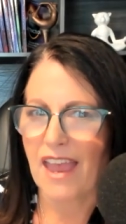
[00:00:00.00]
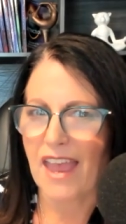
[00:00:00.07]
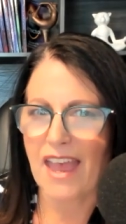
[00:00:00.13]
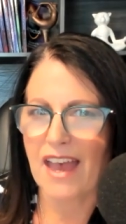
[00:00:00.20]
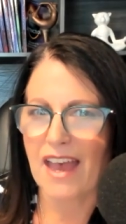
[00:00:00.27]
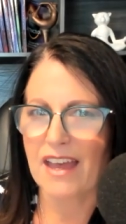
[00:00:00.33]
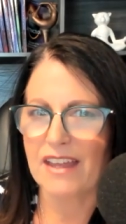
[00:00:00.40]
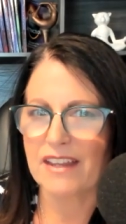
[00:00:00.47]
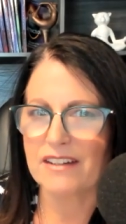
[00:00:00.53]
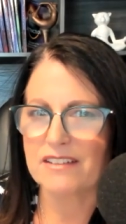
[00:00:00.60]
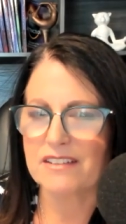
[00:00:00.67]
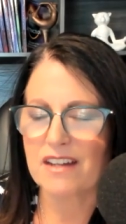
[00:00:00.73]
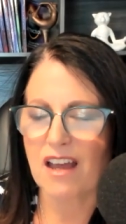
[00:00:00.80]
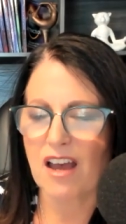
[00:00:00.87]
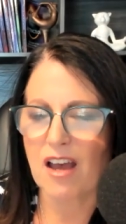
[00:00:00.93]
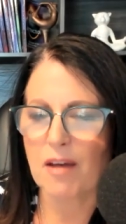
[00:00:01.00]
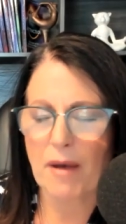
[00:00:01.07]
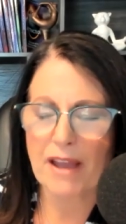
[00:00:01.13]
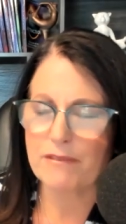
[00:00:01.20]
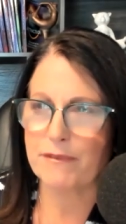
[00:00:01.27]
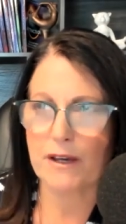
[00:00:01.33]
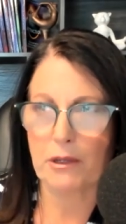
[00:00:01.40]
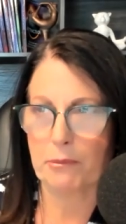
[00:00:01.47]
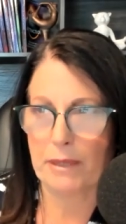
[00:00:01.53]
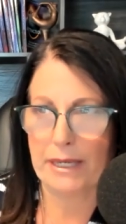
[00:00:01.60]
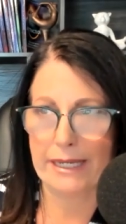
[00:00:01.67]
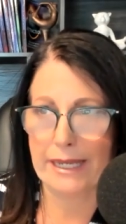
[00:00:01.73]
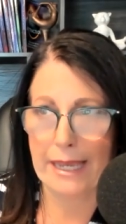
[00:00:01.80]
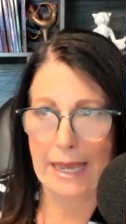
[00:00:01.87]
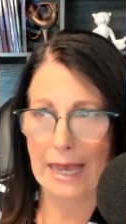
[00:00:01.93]
And um I found
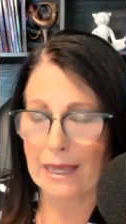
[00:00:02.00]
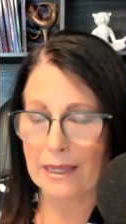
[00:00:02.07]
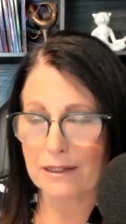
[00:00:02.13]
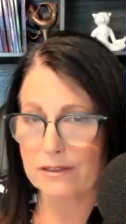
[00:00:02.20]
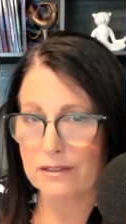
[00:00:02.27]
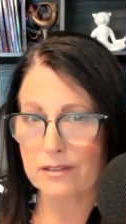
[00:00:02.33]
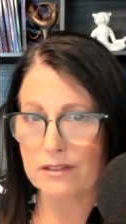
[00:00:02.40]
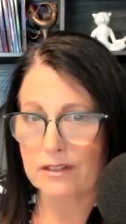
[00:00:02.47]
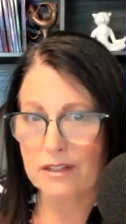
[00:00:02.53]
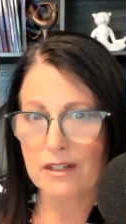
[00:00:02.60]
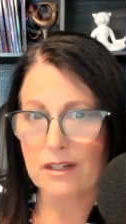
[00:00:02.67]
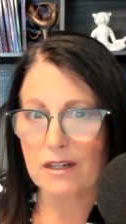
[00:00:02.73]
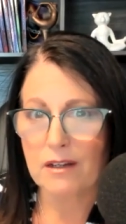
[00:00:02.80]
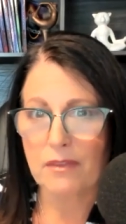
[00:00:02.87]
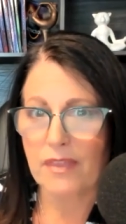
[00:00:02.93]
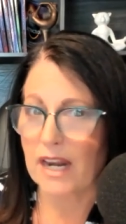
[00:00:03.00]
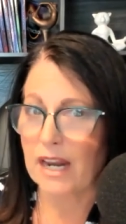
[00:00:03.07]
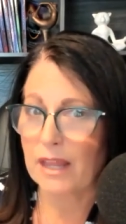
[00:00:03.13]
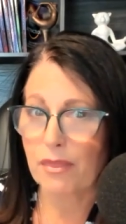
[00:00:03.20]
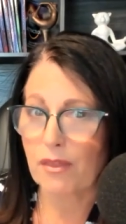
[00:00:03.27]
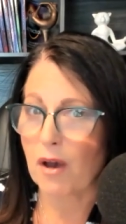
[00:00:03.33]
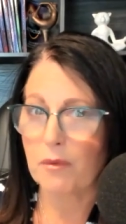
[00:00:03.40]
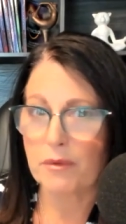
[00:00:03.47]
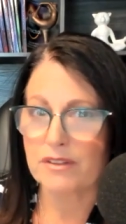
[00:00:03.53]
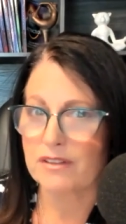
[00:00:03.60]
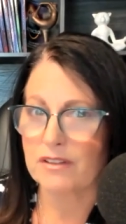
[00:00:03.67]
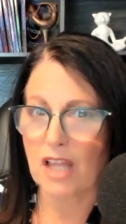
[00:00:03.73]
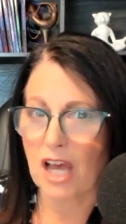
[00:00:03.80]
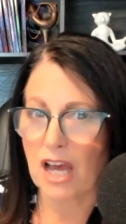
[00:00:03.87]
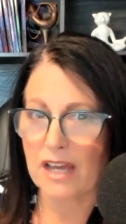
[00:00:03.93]
my cat that I thought was
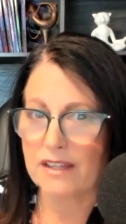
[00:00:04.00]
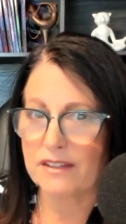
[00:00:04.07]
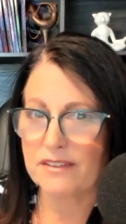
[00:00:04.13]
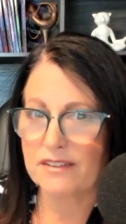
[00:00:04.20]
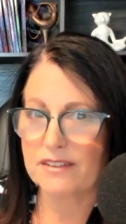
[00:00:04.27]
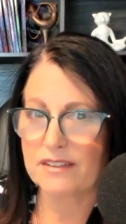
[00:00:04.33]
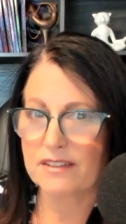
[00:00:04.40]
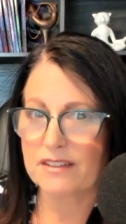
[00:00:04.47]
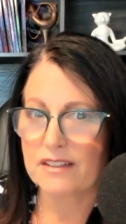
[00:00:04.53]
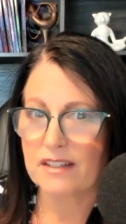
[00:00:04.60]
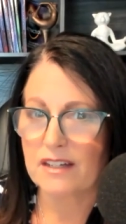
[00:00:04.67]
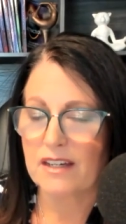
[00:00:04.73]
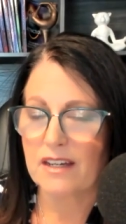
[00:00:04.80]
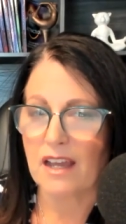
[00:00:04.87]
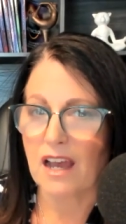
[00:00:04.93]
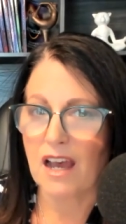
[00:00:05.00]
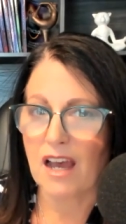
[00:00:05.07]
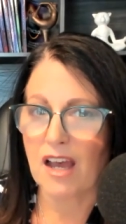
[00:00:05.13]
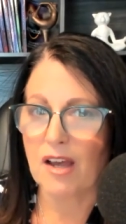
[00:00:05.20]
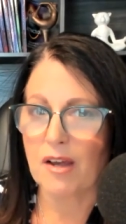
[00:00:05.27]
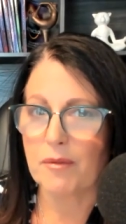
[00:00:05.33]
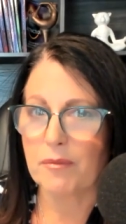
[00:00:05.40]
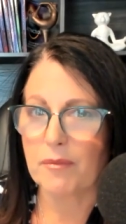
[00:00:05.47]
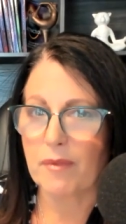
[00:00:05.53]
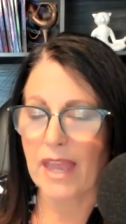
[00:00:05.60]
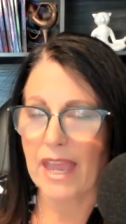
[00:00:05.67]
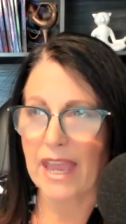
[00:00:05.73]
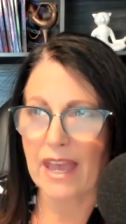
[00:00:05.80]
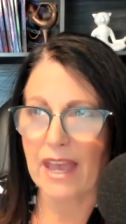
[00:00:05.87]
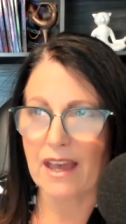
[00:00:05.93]
lost um
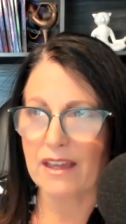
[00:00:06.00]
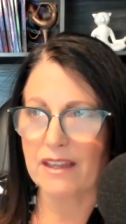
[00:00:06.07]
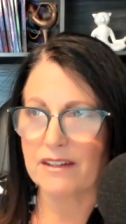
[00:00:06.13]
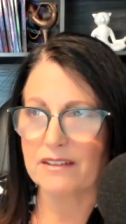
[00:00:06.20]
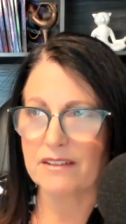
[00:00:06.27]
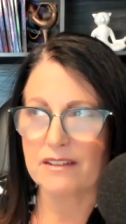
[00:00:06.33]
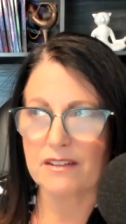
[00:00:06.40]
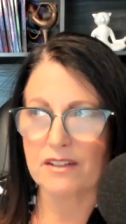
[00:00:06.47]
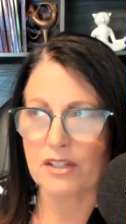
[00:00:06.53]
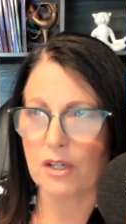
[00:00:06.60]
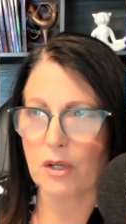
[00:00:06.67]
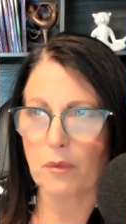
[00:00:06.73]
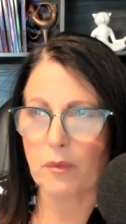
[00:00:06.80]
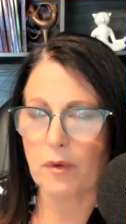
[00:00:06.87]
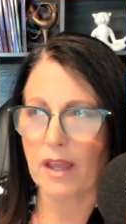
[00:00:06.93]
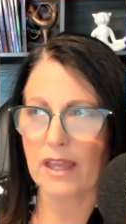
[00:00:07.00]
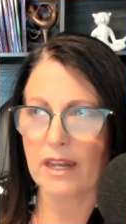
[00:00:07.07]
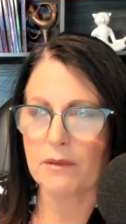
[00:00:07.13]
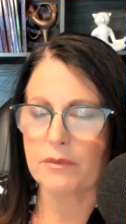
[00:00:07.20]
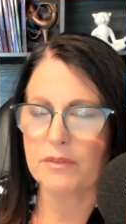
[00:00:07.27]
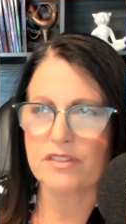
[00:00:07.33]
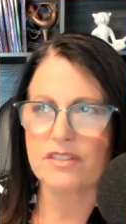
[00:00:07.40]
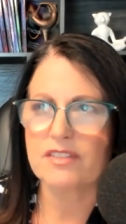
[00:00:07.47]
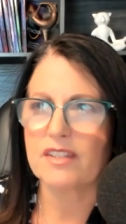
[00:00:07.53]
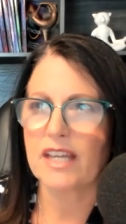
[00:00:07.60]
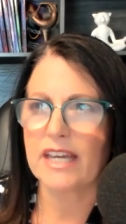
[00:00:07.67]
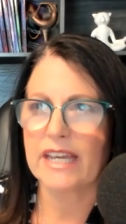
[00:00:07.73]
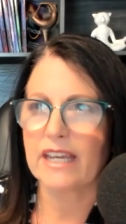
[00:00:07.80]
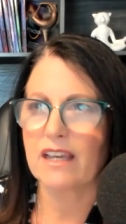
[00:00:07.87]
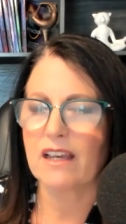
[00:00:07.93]
and you know and it was just
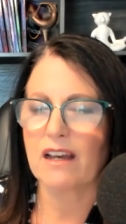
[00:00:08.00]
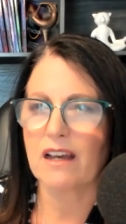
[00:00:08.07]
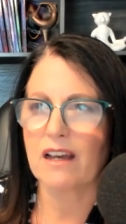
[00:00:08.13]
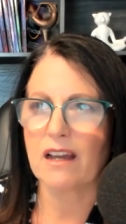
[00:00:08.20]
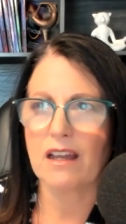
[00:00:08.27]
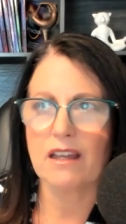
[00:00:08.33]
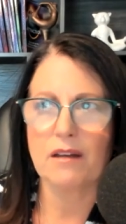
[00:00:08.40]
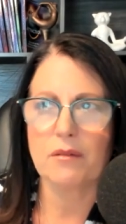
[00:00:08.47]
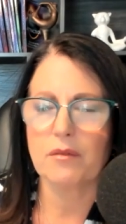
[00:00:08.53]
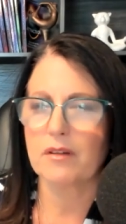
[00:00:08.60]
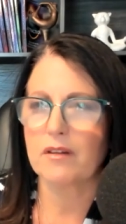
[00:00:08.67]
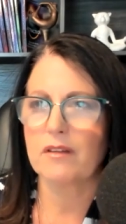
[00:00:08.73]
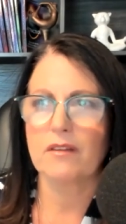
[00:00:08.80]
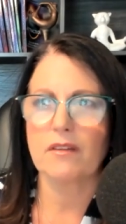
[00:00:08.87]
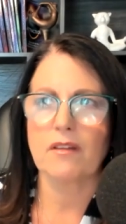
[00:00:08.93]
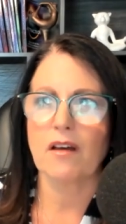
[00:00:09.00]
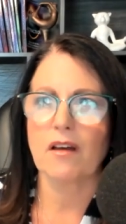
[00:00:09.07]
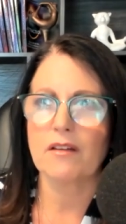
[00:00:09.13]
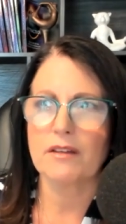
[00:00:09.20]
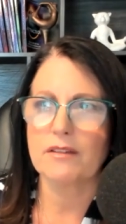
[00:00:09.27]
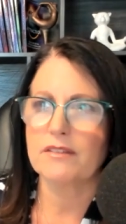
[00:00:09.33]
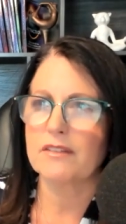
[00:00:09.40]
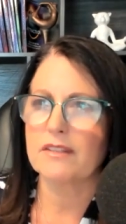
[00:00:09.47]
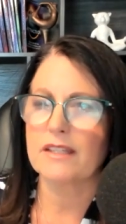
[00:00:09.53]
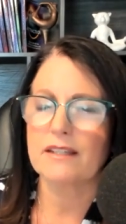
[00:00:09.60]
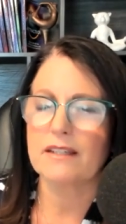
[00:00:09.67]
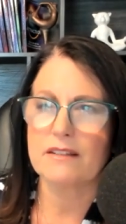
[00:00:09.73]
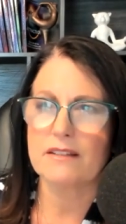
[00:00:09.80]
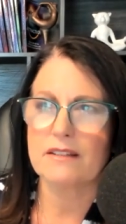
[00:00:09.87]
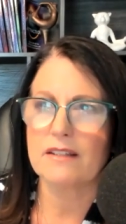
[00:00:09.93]
like it, it it's
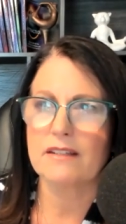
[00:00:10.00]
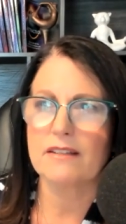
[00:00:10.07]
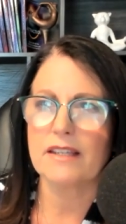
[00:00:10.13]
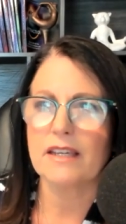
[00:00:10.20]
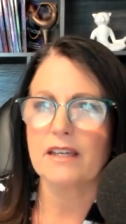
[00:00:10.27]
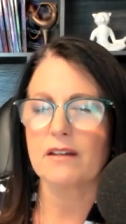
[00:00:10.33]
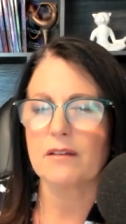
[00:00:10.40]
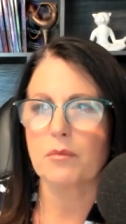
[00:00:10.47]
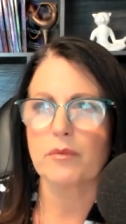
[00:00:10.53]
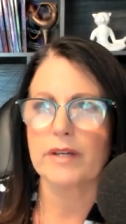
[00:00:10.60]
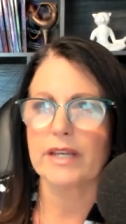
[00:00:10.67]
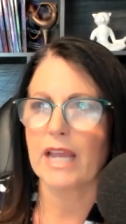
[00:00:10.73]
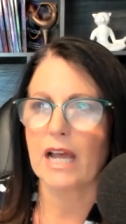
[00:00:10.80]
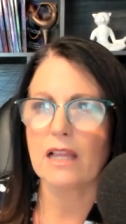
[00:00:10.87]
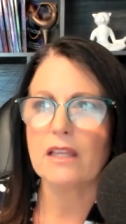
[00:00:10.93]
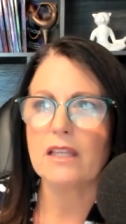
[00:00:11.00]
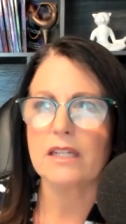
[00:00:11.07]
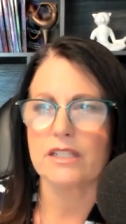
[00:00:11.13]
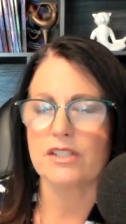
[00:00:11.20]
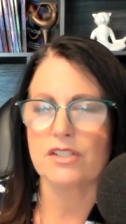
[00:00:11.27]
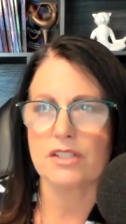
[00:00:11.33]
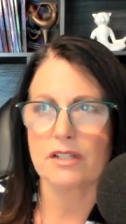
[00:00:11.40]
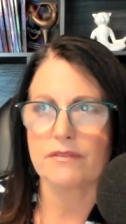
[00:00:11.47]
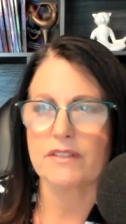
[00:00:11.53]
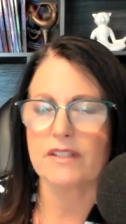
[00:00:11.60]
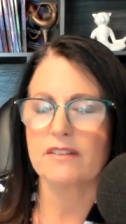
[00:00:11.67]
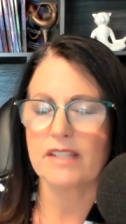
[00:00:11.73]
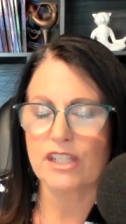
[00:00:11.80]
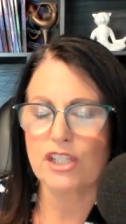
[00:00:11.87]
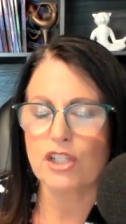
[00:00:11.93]
it's like a reality shift
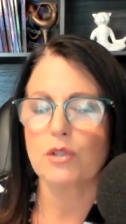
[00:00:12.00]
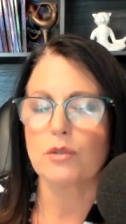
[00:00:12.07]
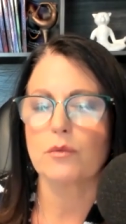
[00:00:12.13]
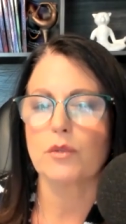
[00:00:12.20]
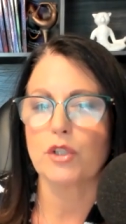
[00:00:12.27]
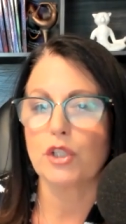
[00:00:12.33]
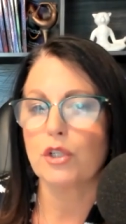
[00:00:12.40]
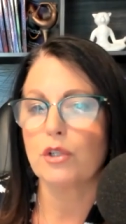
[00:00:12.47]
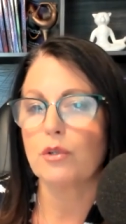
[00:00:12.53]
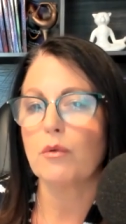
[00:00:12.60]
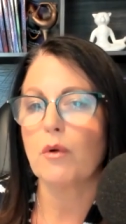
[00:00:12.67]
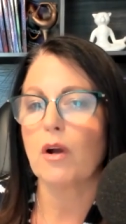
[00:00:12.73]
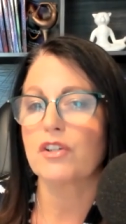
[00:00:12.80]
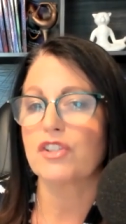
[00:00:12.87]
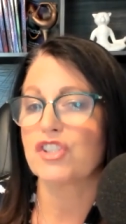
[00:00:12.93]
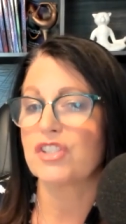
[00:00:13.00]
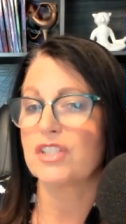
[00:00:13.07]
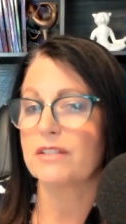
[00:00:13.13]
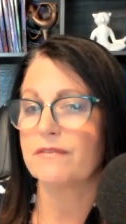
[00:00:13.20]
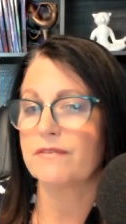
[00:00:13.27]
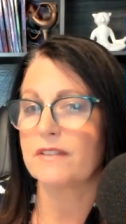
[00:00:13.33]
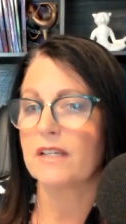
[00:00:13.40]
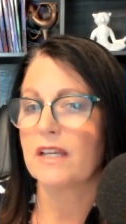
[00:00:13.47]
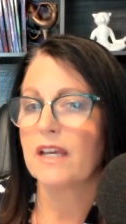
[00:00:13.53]
it's like you're you are shift